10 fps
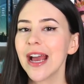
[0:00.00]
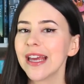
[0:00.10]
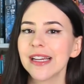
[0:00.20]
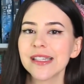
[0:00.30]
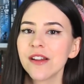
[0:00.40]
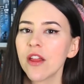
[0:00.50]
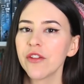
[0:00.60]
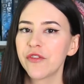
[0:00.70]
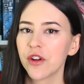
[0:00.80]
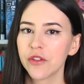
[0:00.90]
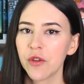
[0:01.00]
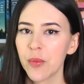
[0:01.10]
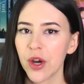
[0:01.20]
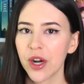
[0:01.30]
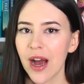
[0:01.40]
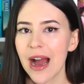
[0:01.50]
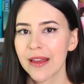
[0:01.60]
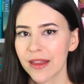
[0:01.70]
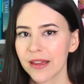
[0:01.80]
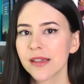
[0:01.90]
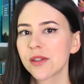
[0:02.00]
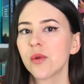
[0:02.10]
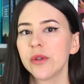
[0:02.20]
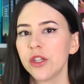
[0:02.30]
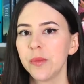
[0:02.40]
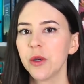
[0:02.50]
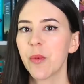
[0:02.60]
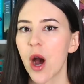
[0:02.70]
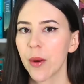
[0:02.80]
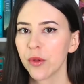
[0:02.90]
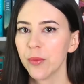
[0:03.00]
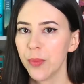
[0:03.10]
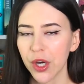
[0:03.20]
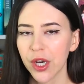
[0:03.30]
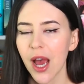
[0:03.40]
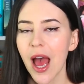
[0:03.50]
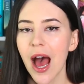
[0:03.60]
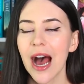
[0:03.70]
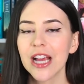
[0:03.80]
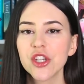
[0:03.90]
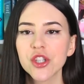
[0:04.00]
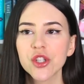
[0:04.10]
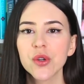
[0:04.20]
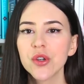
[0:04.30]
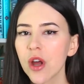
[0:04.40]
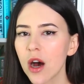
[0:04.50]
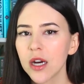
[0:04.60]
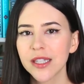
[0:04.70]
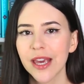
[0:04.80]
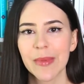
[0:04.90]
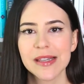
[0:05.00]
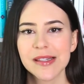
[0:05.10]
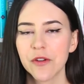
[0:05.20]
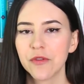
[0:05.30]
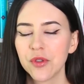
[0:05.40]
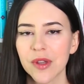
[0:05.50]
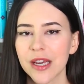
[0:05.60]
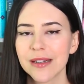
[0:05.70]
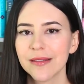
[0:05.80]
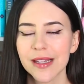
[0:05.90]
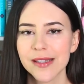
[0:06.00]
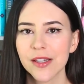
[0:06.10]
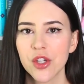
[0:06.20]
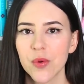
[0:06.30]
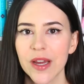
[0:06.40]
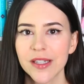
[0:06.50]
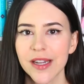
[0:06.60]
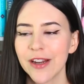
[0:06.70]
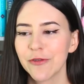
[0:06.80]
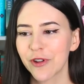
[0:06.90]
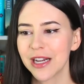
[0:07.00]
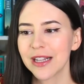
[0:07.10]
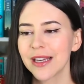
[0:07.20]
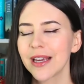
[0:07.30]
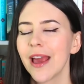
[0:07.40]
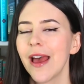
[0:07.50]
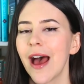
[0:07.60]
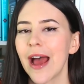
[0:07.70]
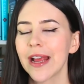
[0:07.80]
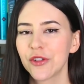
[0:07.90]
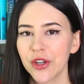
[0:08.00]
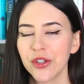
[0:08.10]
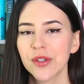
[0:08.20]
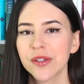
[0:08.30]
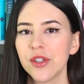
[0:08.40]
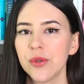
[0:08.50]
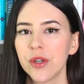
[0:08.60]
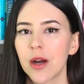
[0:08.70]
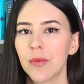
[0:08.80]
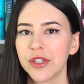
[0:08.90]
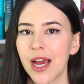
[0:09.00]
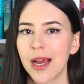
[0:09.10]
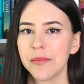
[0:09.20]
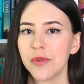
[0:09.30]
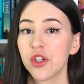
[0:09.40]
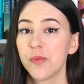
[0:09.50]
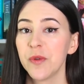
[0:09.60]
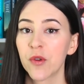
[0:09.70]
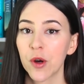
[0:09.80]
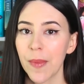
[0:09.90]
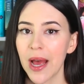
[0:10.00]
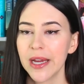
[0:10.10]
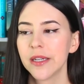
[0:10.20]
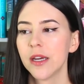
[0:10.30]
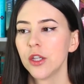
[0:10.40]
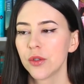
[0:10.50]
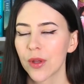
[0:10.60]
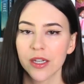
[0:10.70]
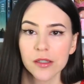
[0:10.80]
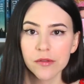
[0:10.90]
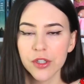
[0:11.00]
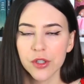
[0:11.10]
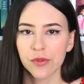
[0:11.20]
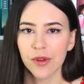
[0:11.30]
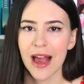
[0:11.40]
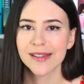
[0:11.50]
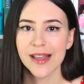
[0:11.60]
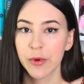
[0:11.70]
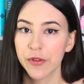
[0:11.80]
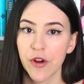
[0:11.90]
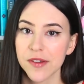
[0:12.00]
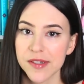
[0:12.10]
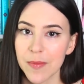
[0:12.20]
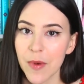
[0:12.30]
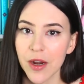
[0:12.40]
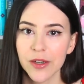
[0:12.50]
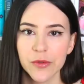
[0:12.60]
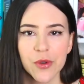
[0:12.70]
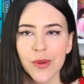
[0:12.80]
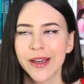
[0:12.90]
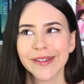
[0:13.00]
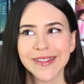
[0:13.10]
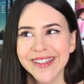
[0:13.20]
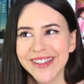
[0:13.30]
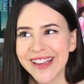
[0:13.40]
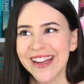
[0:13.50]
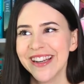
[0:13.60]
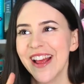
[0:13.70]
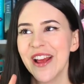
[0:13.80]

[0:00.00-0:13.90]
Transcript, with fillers: it is not the fault of the book. I think this is going to be a popular book. I just could not get myself to like listen to it. And frankly, I tried to listen to it a couple of times just before bed to like, you know, relax, and would fall asleep on it. So like, again,